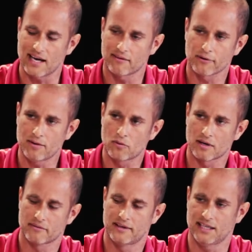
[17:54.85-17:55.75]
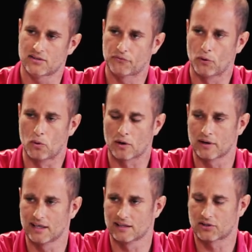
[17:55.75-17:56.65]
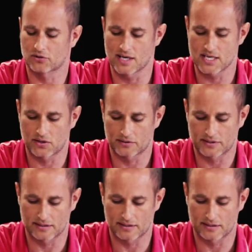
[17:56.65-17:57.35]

every one of these four illustrations